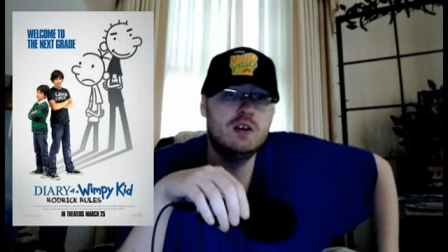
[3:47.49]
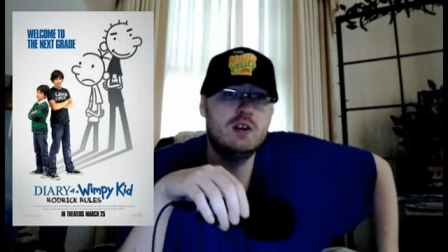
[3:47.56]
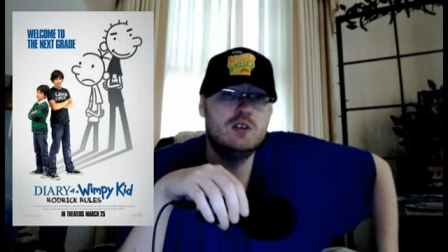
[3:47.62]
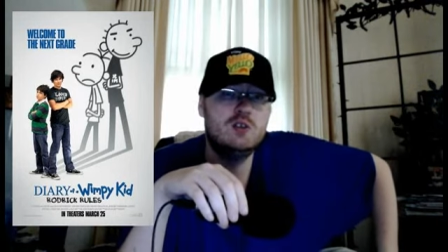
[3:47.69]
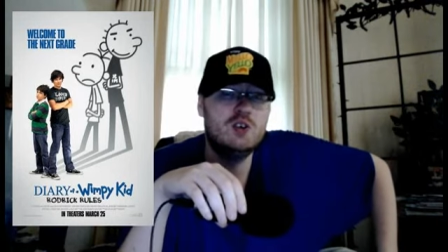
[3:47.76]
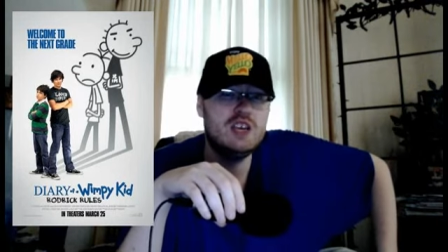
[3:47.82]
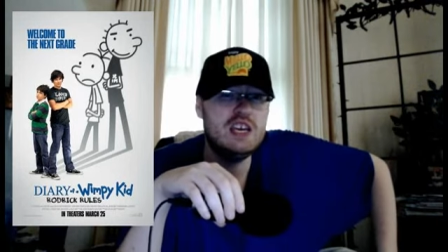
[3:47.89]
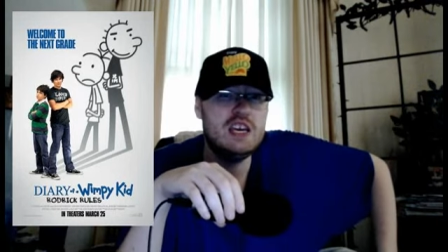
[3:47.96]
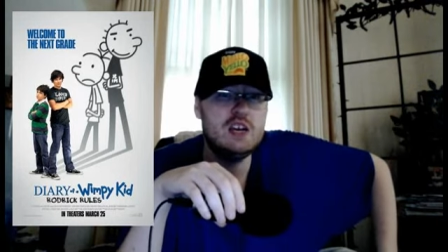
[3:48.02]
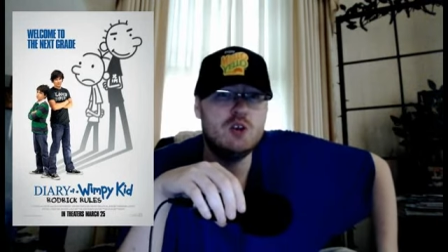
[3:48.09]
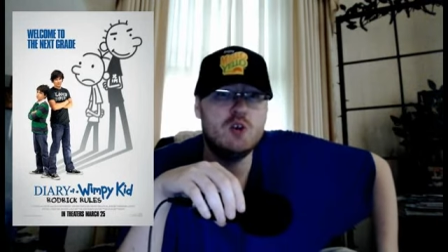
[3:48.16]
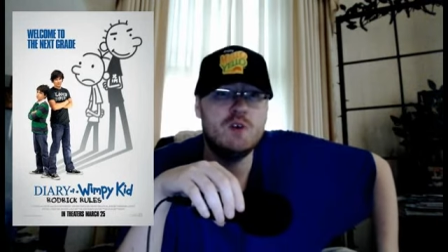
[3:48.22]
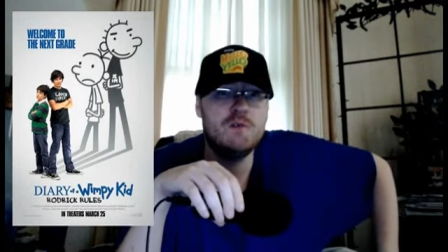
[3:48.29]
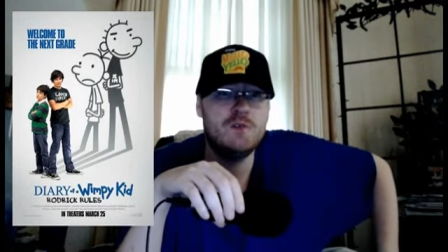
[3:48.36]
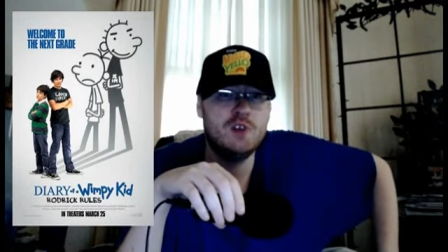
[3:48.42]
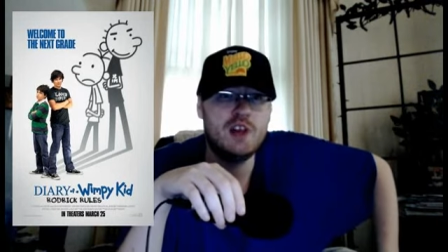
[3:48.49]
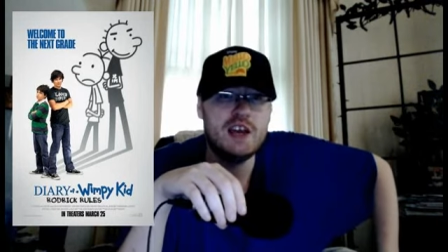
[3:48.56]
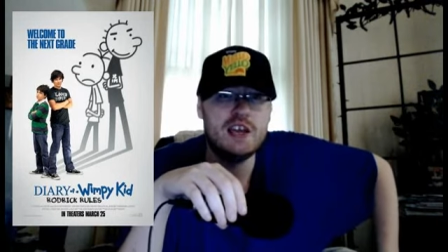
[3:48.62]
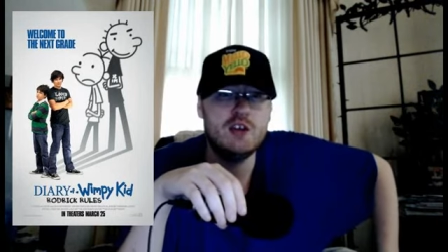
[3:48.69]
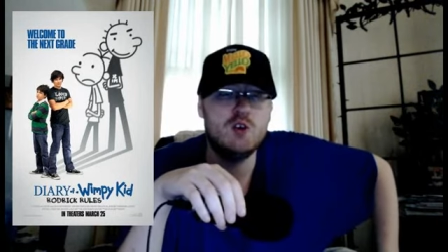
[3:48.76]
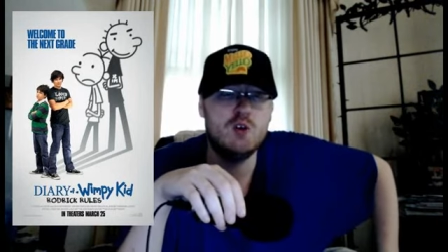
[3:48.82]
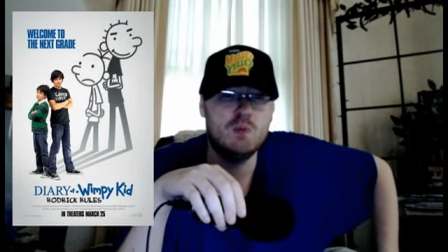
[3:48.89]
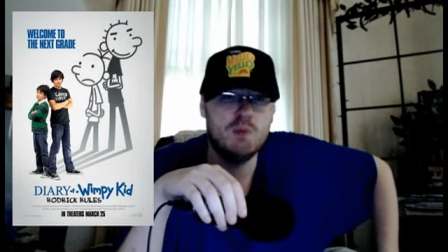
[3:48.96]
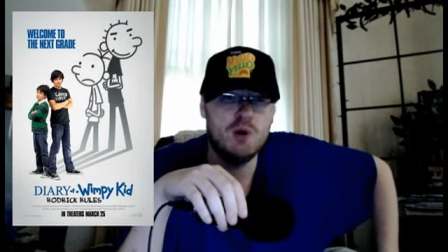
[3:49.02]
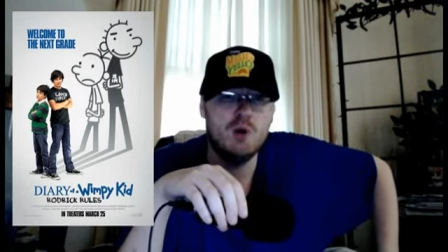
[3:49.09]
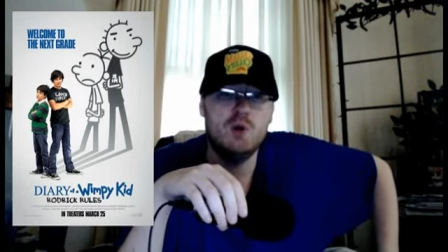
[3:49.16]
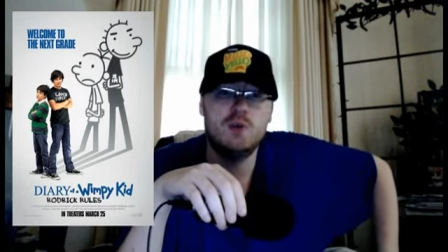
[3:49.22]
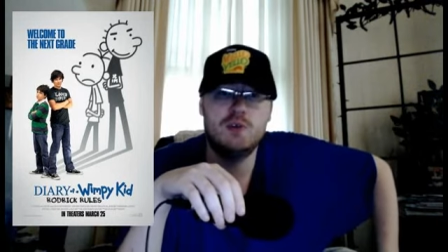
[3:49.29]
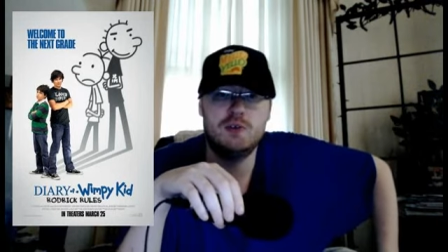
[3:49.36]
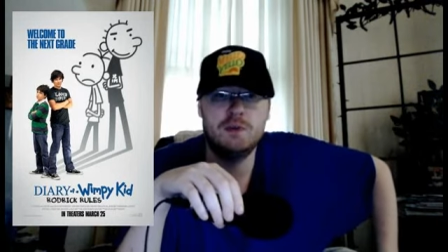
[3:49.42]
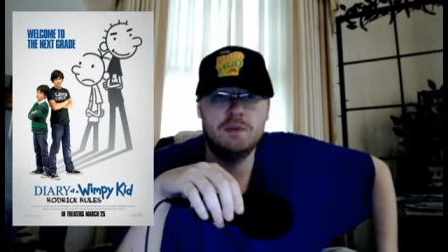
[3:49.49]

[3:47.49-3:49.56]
To eat or fillet or both.